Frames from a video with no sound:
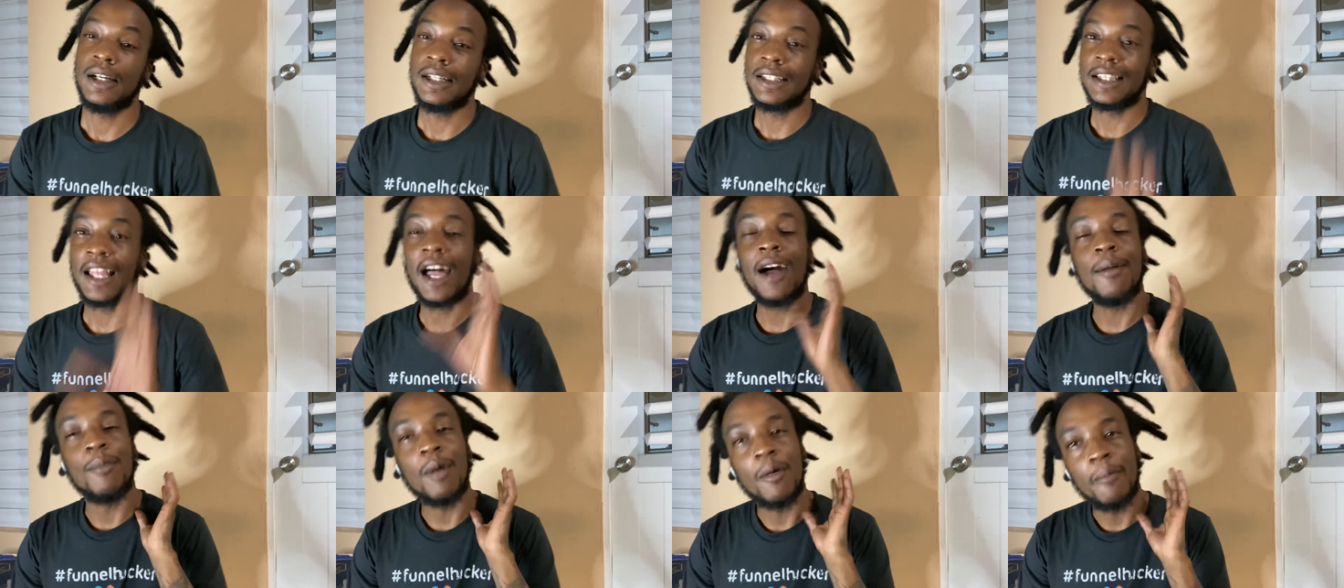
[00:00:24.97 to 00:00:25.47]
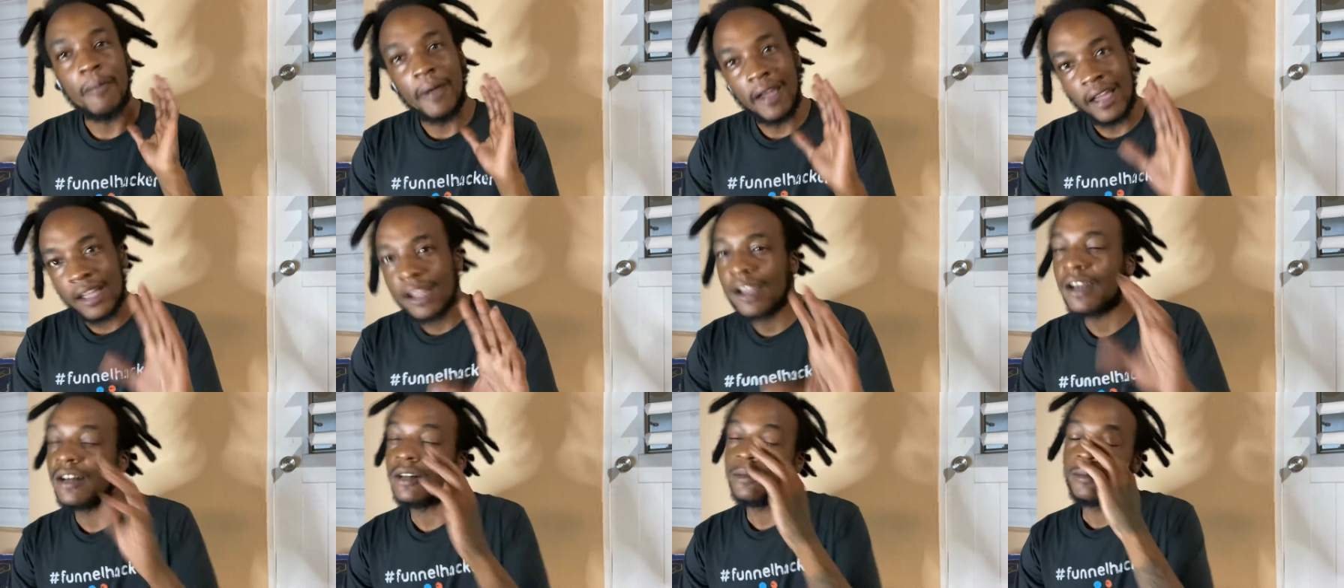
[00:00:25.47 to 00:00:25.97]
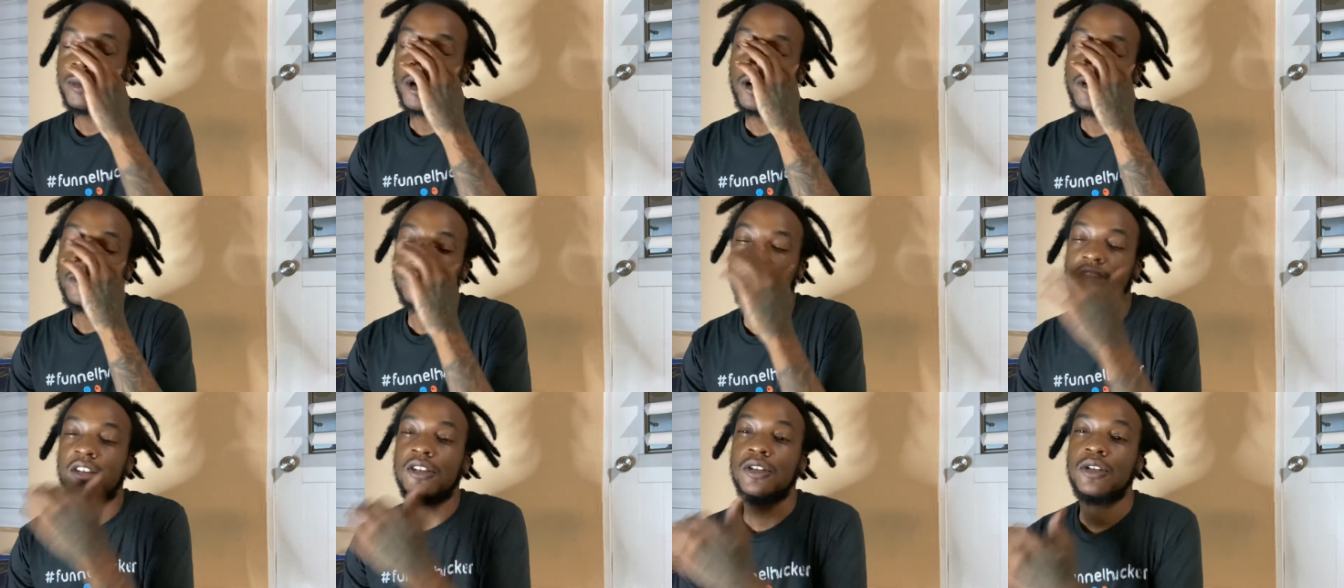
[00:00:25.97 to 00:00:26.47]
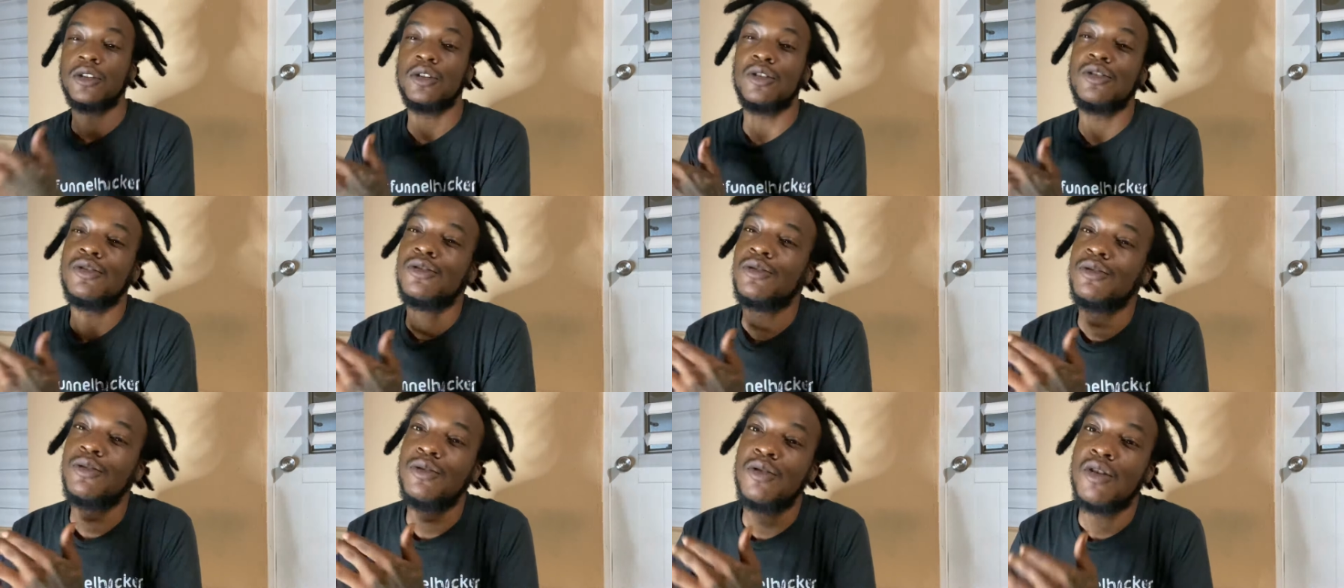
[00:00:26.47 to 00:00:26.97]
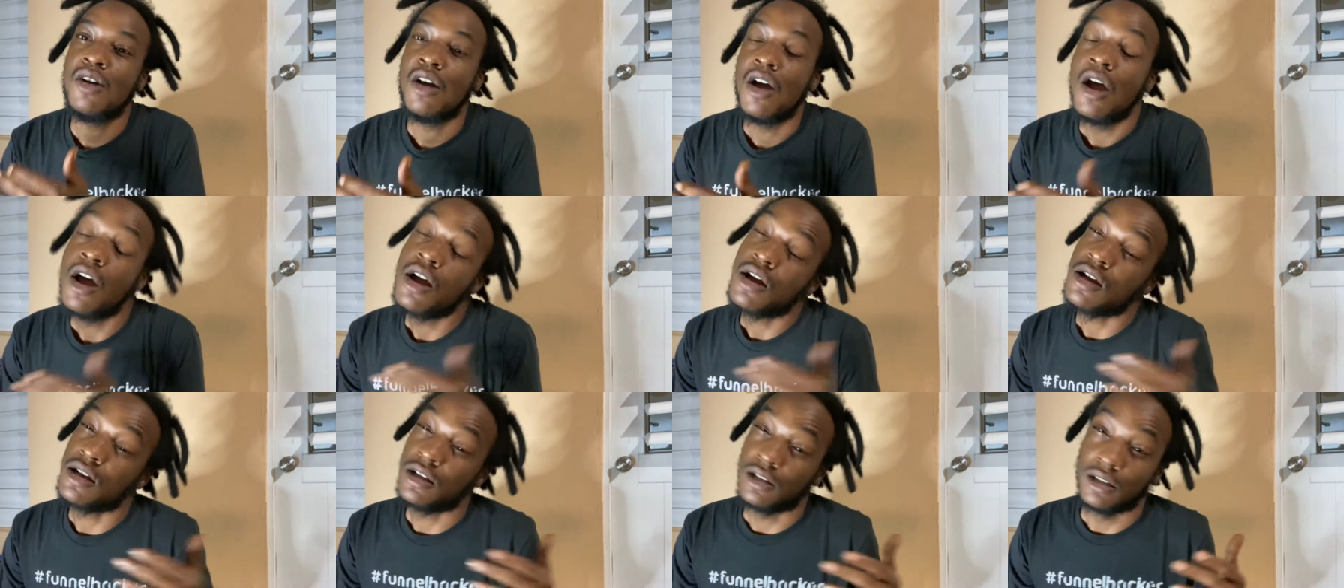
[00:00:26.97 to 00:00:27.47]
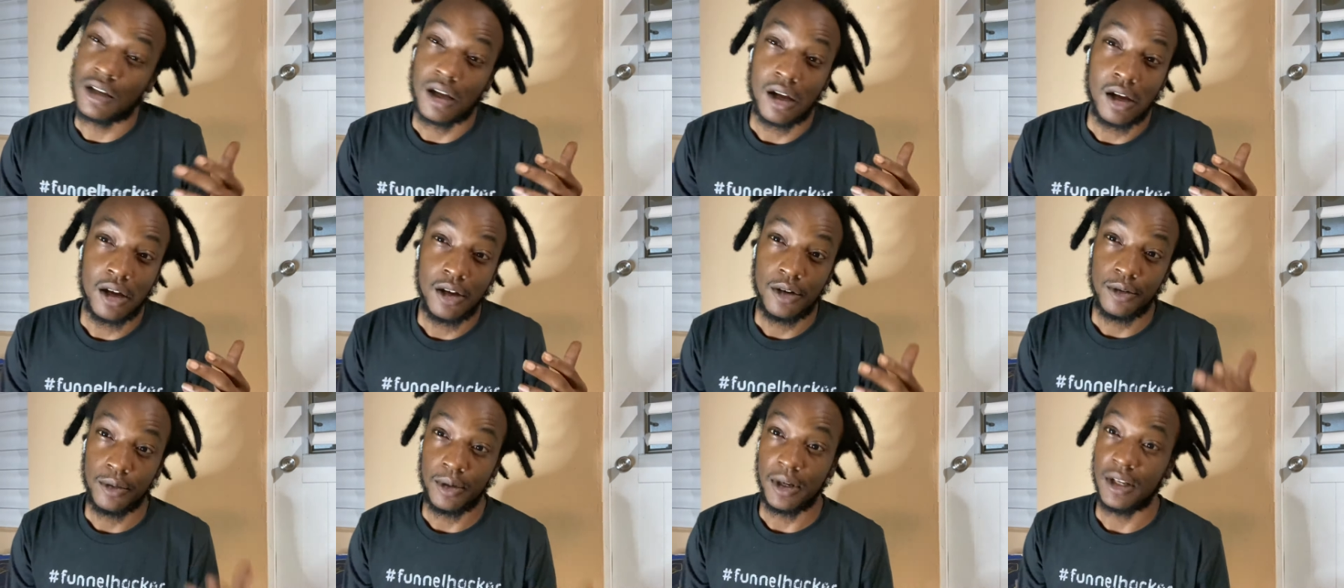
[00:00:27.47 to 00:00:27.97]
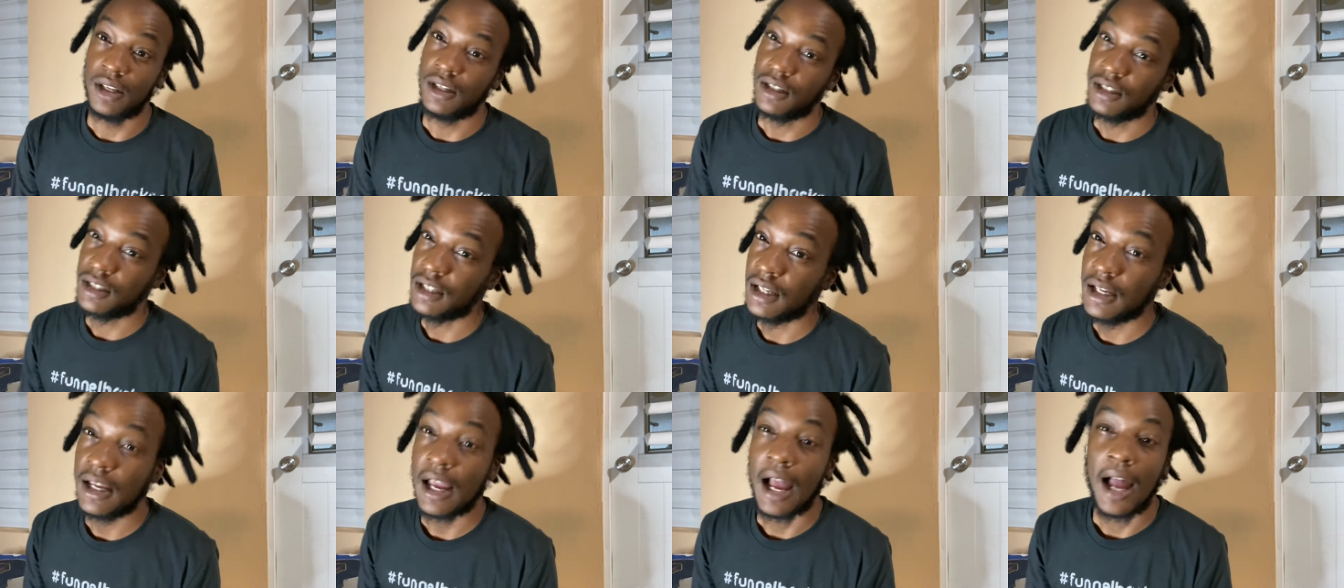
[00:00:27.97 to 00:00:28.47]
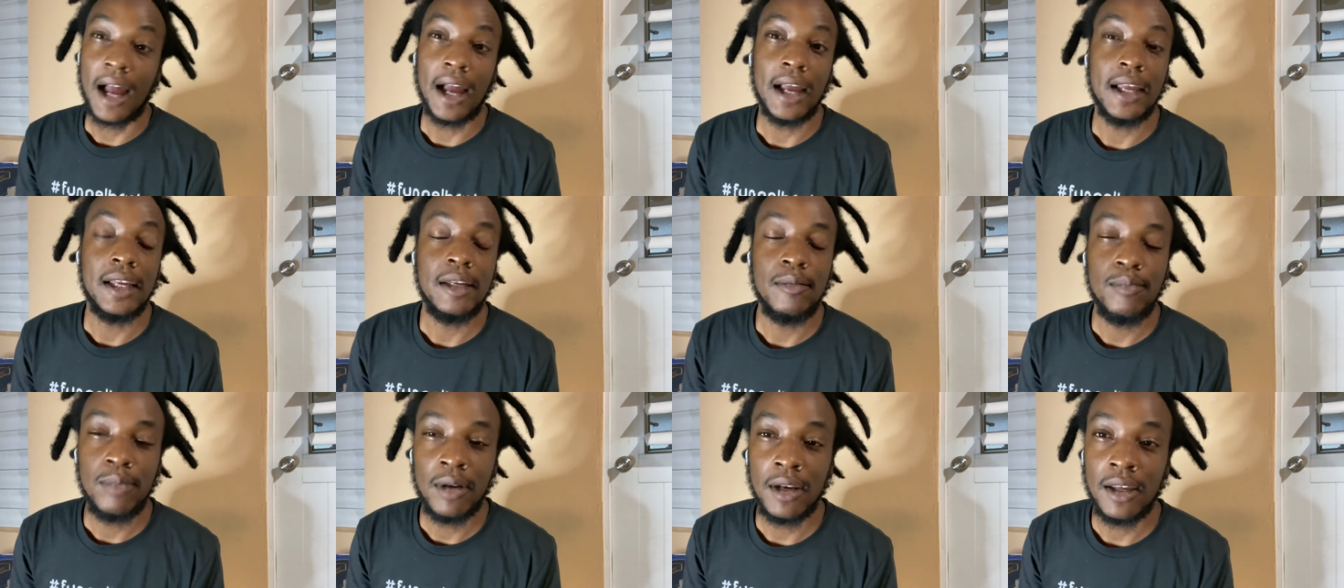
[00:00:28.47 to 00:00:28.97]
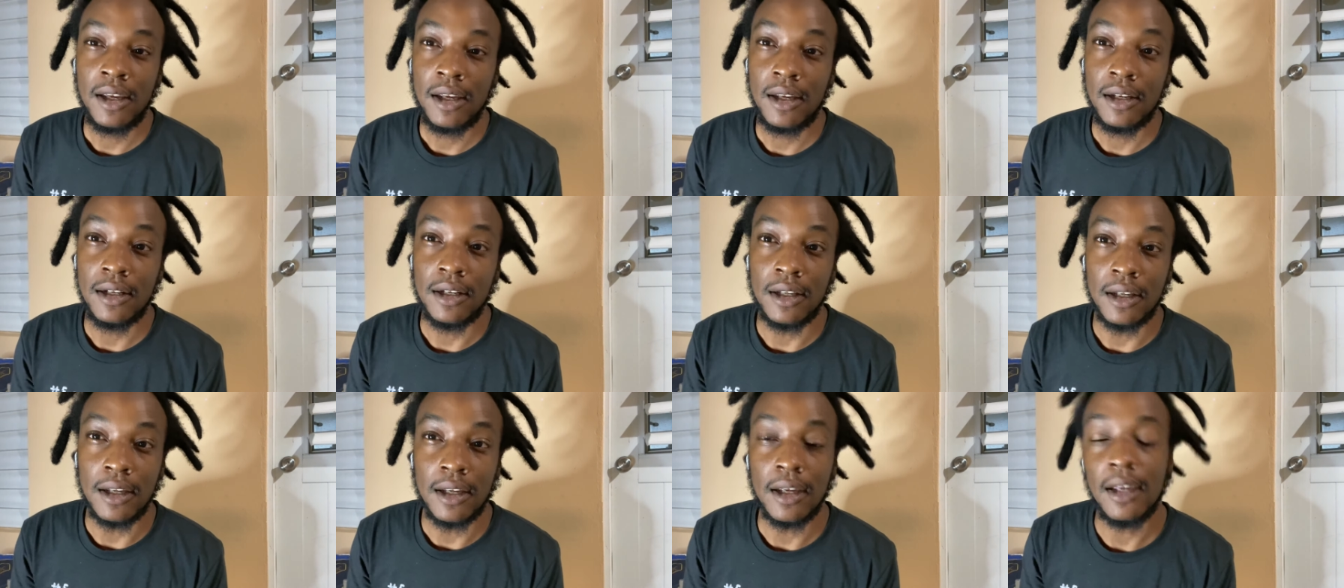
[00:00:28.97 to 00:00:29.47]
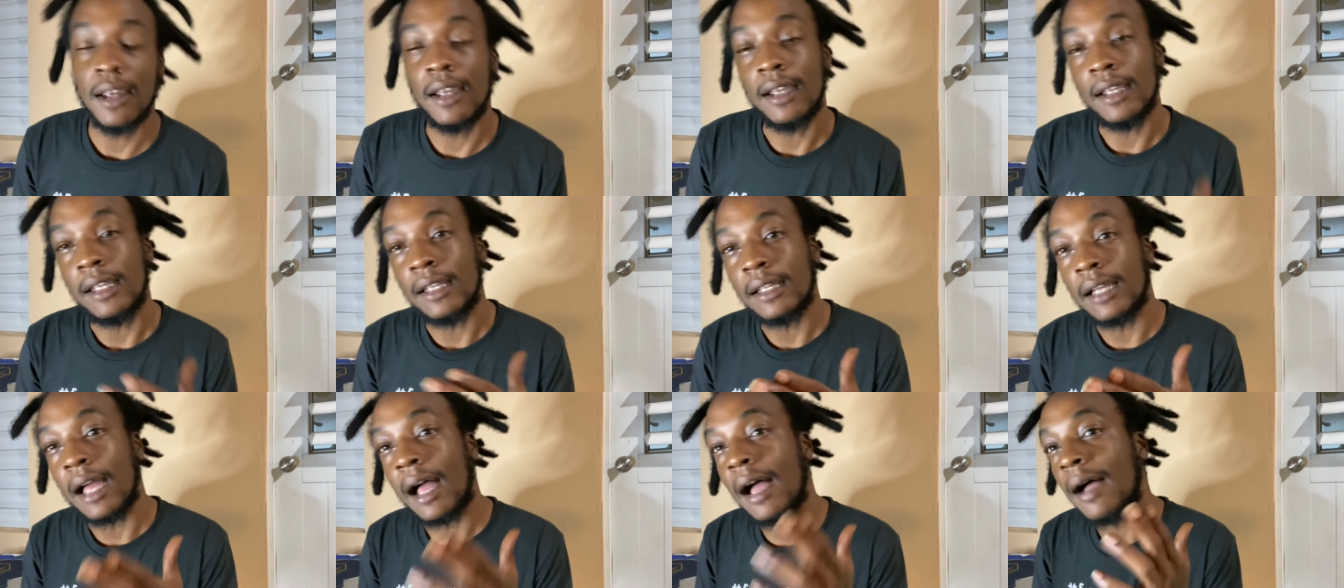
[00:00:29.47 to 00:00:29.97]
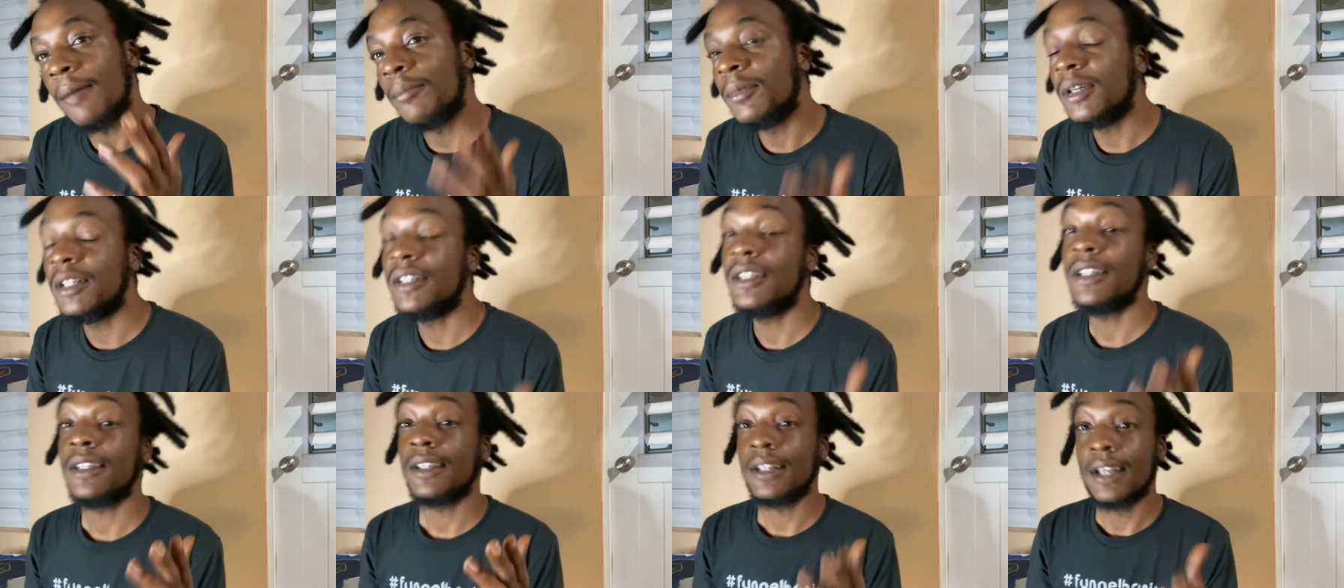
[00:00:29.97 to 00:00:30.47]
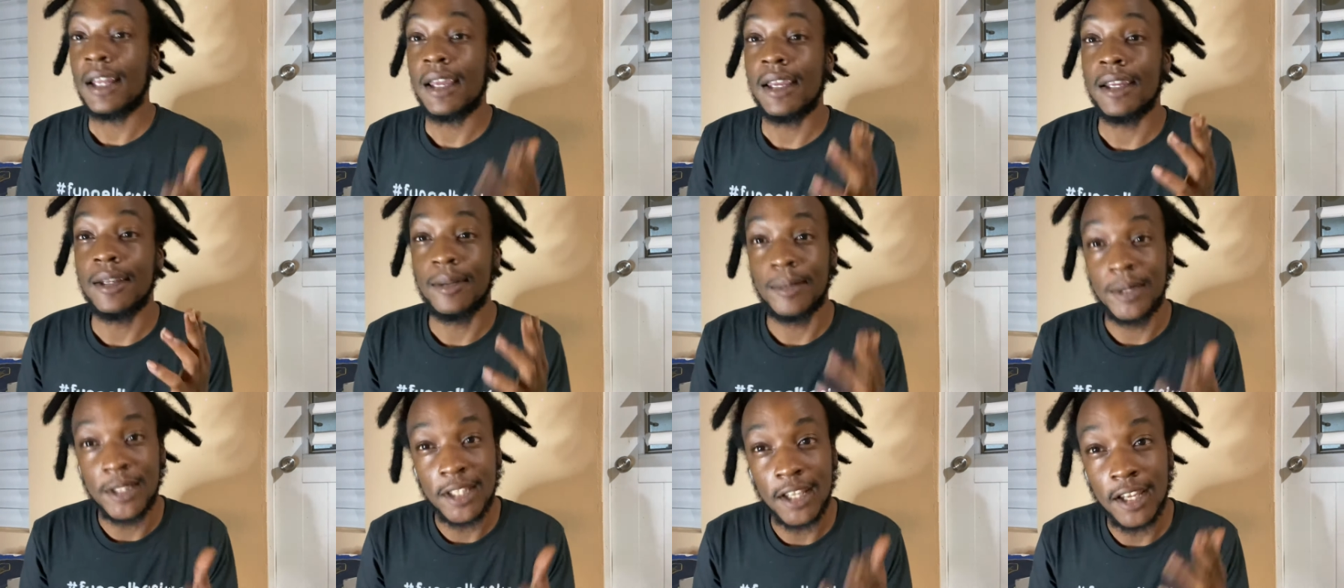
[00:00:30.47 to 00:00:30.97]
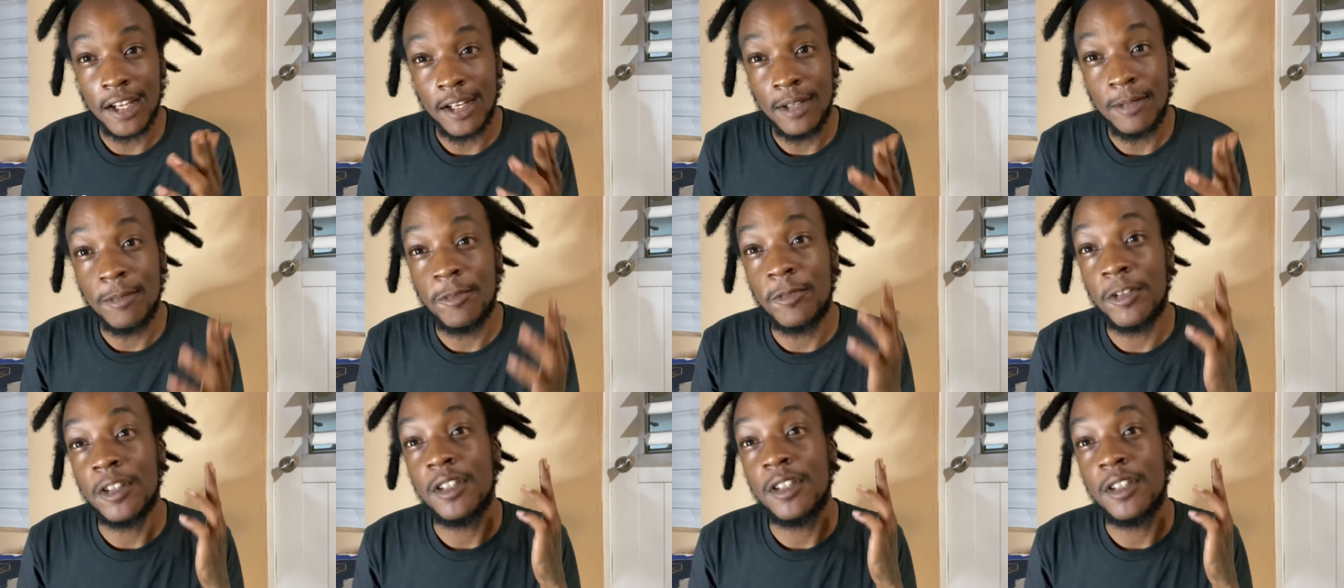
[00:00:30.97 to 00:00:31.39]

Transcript: Now, I'm going to back up off this dude because I already see how he playing it. And he, I'm going to just let him tell him for